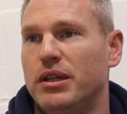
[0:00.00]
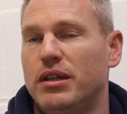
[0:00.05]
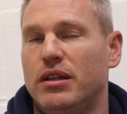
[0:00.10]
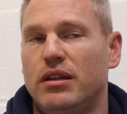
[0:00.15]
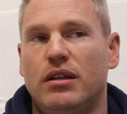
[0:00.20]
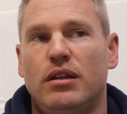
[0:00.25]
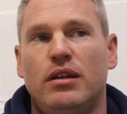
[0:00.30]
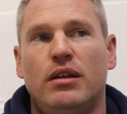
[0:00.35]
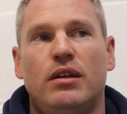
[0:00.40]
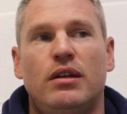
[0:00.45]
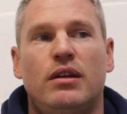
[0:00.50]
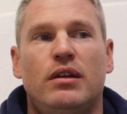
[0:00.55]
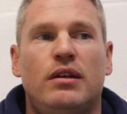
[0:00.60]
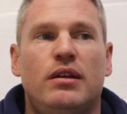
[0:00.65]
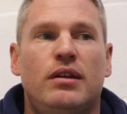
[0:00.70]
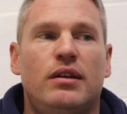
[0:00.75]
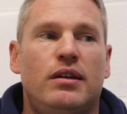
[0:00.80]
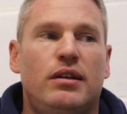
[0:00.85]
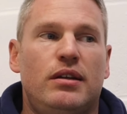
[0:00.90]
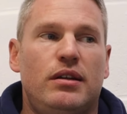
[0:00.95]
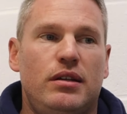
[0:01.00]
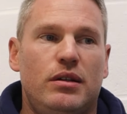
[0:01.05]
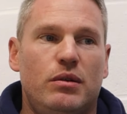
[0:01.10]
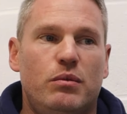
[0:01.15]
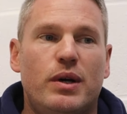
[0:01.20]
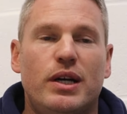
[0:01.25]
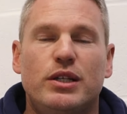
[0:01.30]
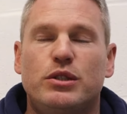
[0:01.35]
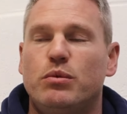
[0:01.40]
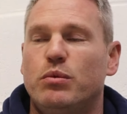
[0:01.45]
And you know,
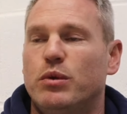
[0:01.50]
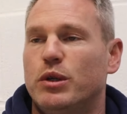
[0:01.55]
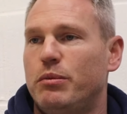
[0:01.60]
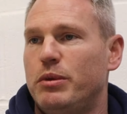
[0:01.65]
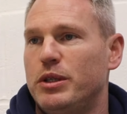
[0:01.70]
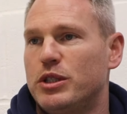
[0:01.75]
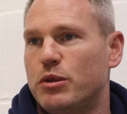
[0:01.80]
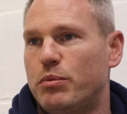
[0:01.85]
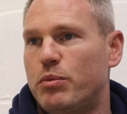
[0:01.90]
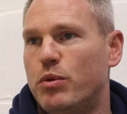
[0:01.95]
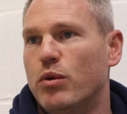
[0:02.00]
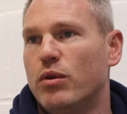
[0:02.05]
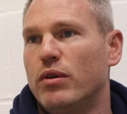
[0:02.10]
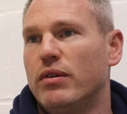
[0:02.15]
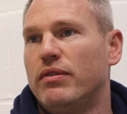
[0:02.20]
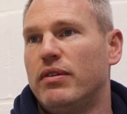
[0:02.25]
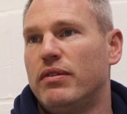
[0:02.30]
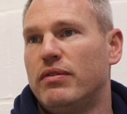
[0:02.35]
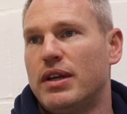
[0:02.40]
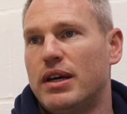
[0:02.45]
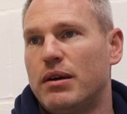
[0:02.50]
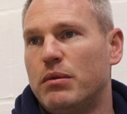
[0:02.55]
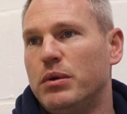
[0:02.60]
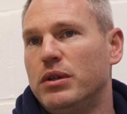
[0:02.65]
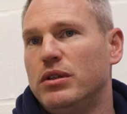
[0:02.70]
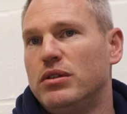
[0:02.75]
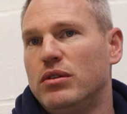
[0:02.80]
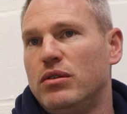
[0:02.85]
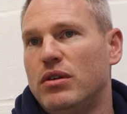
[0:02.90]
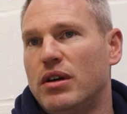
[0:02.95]
whilst we want to be supportive of that,
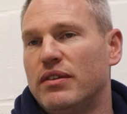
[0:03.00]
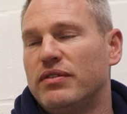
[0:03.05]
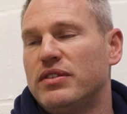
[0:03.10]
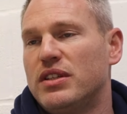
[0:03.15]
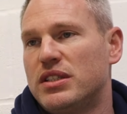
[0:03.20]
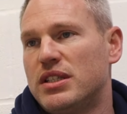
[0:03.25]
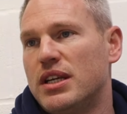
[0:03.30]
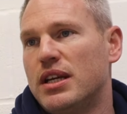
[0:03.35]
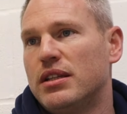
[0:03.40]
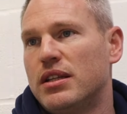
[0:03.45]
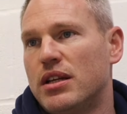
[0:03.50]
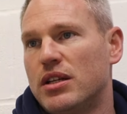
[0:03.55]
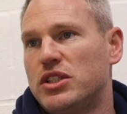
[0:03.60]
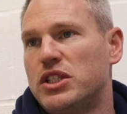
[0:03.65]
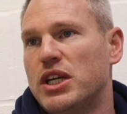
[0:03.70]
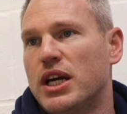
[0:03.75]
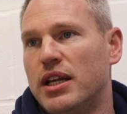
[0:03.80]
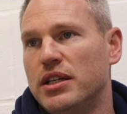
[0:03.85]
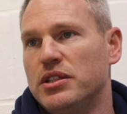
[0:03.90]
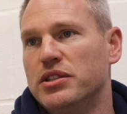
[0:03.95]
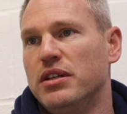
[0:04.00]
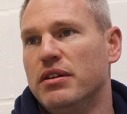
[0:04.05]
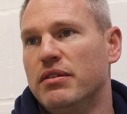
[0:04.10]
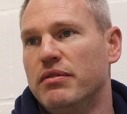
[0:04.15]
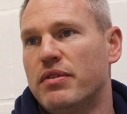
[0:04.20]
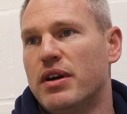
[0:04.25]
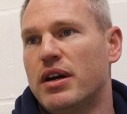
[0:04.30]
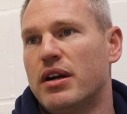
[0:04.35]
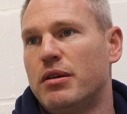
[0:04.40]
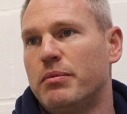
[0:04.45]
we do have to set that challenging
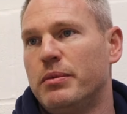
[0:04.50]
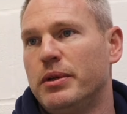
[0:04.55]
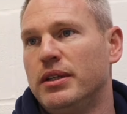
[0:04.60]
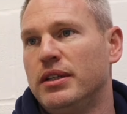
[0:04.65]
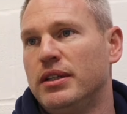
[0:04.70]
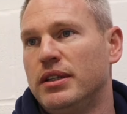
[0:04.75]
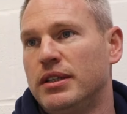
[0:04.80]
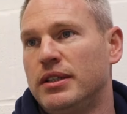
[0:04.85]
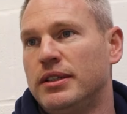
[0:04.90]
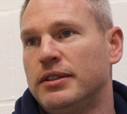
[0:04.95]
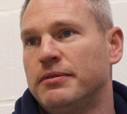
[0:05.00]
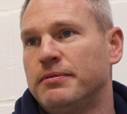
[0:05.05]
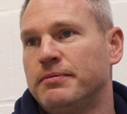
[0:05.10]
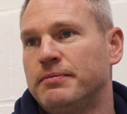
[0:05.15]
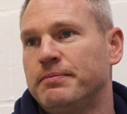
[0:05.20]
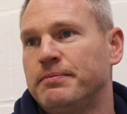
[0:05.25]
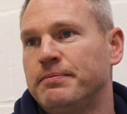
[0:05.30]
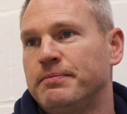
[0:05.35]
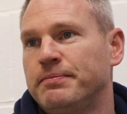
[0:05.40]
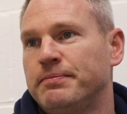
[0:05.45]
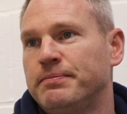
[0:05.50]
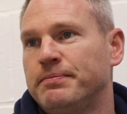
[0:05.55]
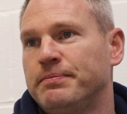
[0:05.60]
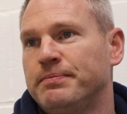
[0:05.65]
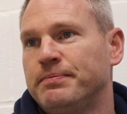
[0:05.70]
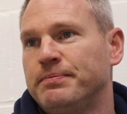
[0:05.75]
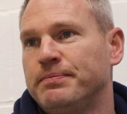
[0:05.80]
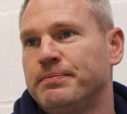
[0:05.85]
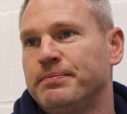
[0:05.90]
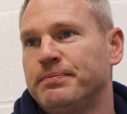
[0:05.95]
environment. How have you
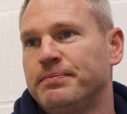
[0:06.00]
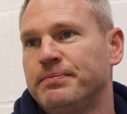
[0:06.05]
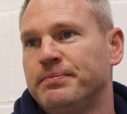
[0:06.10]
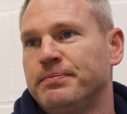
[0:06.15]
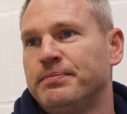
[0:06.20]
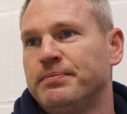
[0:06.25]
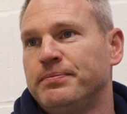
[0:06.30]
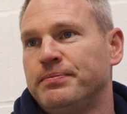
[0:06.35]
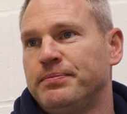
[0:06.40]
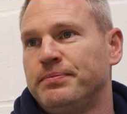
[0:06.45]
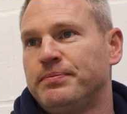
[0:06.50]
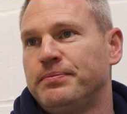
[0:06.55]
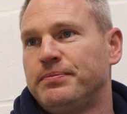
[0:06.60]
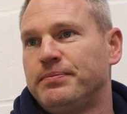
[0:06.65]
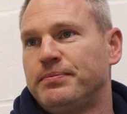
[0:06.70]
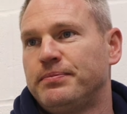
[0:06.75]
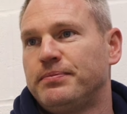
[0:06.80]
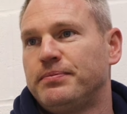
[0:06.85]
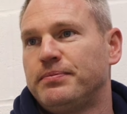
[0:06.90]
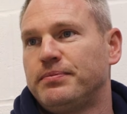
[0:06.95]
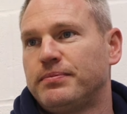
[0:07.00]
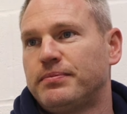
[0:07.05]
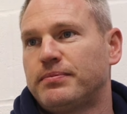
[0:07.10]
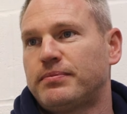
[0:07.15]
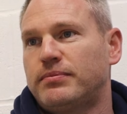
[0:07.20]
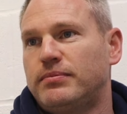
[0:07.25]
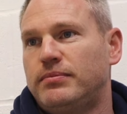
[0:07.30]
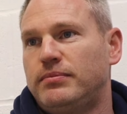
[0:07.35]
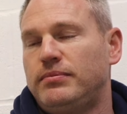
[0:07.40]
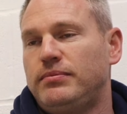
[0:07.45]
found it, only being
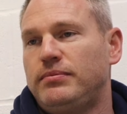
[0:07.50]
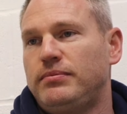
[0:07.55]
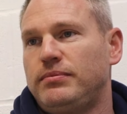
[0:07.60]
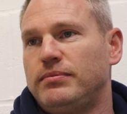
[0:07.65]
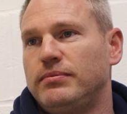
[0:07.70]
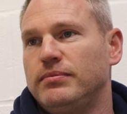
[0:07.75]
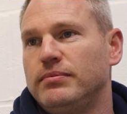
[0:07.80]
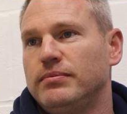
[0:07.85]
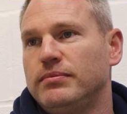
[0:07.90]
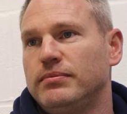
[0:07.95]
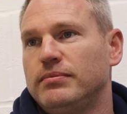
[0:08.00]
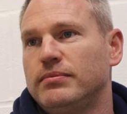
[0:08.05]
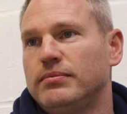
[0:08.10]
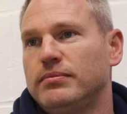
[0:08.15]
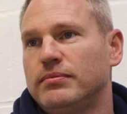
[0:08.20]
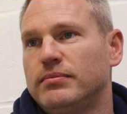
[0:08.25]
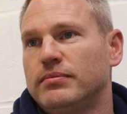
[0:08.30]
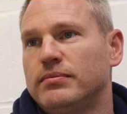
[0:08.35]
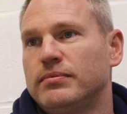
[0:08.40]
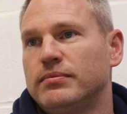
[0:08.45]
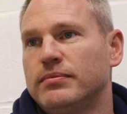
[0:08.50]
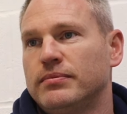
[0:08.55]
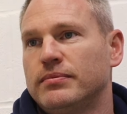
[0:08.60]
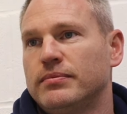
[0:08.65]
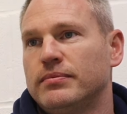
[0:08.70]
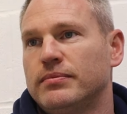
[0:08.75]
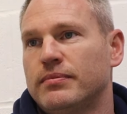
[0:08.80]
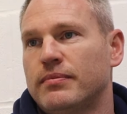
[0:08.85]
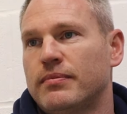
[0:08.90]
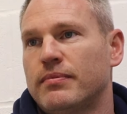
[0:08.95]
able to sort of work with them
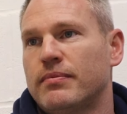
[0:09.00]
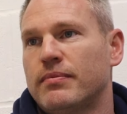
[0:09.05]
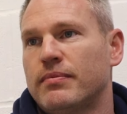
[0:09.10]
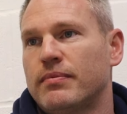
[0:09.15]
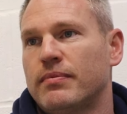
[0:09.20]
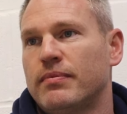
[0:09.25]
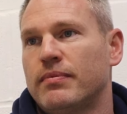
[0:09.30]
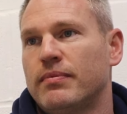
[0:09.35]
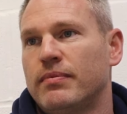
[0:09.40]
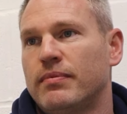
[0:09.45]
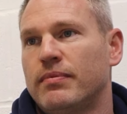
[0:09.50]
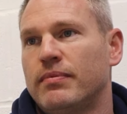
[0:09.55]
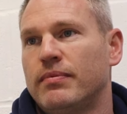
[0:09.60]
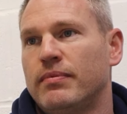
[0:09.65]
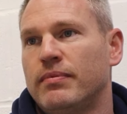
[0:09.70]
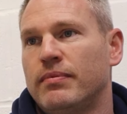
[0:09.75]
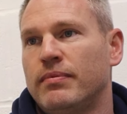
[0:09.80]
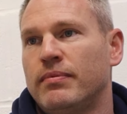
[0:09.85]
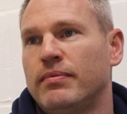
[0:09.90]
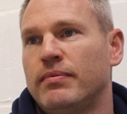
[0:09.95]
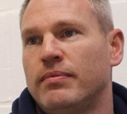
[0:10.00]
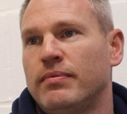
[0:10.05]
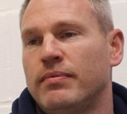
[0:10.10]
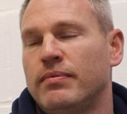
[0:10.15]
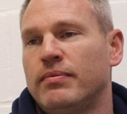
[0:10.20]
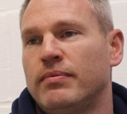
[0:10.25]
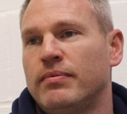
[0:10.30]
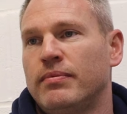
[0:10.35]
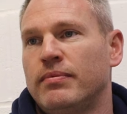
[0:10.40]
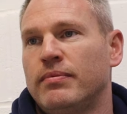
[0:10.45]
a, a couple of evenings
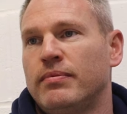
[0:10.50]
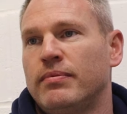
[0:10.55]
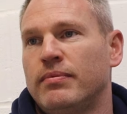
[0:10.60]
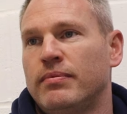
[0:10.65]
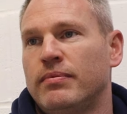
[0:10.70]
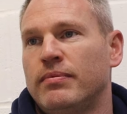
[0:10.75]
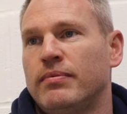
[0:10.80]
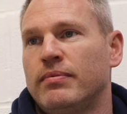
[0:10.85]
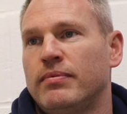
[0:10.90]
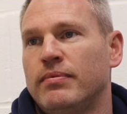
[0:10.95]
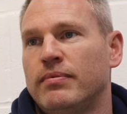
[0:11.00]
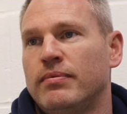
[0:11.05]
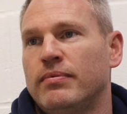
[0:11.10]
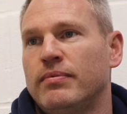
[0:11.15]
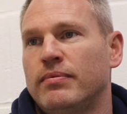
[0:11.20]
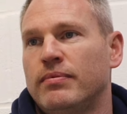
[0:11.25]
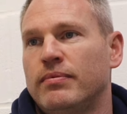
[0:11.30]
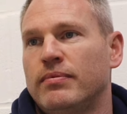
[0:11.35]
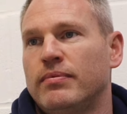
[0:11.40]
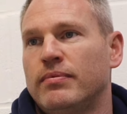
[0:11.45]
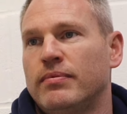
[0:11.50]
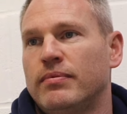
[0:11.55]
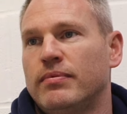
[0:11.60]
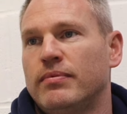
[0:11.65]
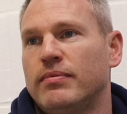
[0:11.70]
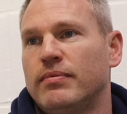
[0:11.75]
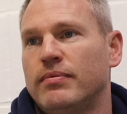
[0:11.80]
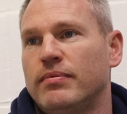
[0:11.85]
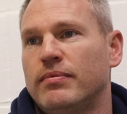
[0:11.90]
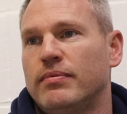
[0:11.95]
a week uh,
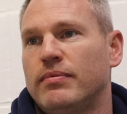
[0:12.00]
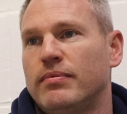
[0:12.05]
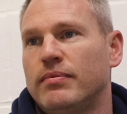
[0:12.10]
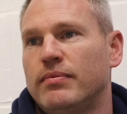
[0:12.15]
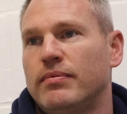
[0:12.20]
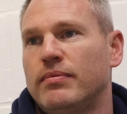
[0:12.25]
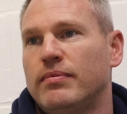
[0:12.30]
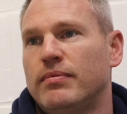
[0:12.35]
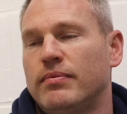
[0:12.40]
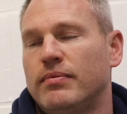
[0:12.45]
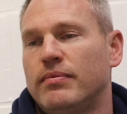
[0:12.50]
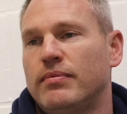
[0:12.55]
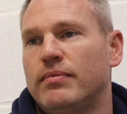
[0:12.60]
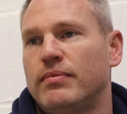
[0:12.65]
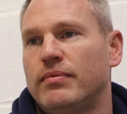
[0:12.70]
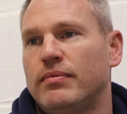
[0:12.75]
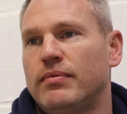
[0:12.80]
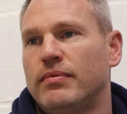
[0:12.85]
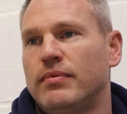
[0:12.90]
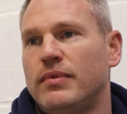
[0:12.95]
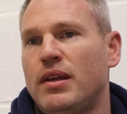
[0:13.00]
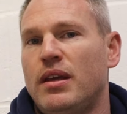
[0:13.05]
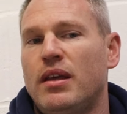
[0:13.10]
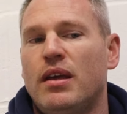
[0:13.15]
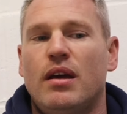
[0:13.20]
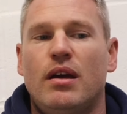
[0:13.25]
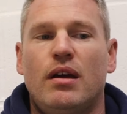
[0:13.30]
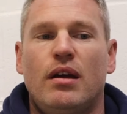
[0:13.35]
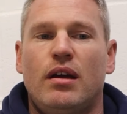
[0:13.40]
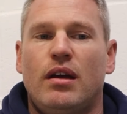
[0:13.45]
in, in uh, games?
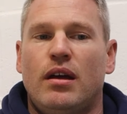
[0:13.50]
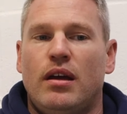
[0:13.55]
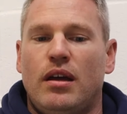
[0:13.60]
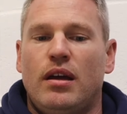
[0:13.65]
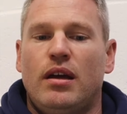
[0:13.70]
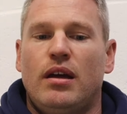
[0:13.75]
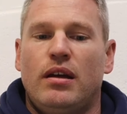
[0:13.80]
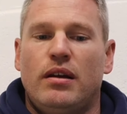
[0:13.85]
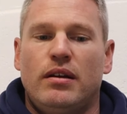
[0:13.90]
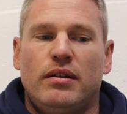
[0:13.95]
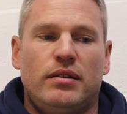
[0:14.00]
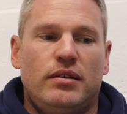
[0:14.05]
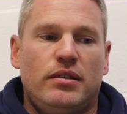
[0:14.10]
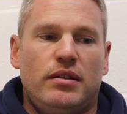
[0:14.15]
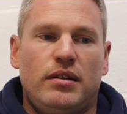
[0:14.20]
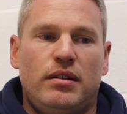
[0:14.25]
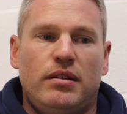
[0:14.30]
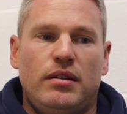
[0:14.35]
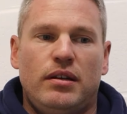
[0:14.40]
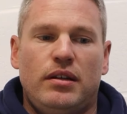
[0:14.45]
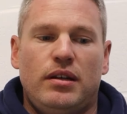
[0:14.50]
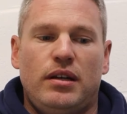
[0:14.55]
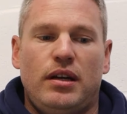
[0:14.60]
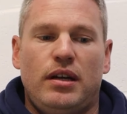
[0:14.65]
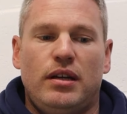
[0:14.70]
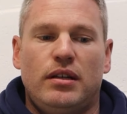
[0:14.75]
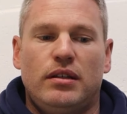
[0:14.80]
How's that been for you as a challenge?